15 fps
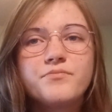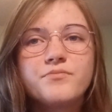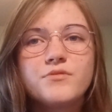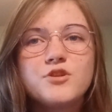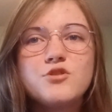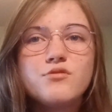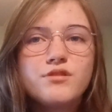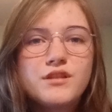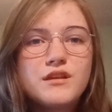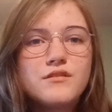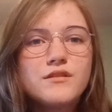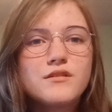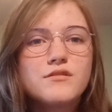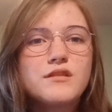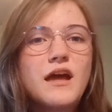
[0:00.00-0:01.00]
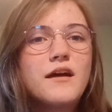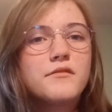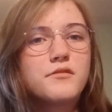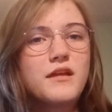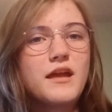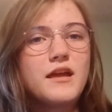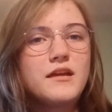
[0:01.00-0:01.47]
you see this
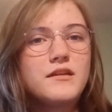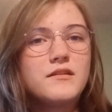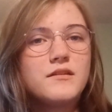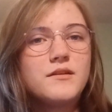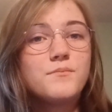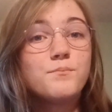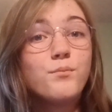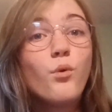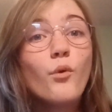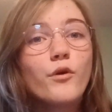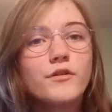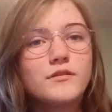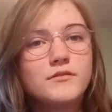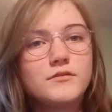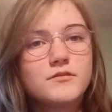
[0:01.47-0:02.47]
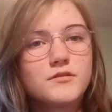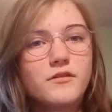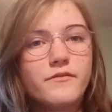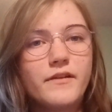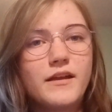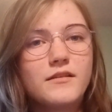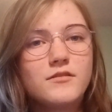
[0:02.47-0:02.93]
as a important
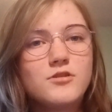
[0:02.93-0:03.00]
event.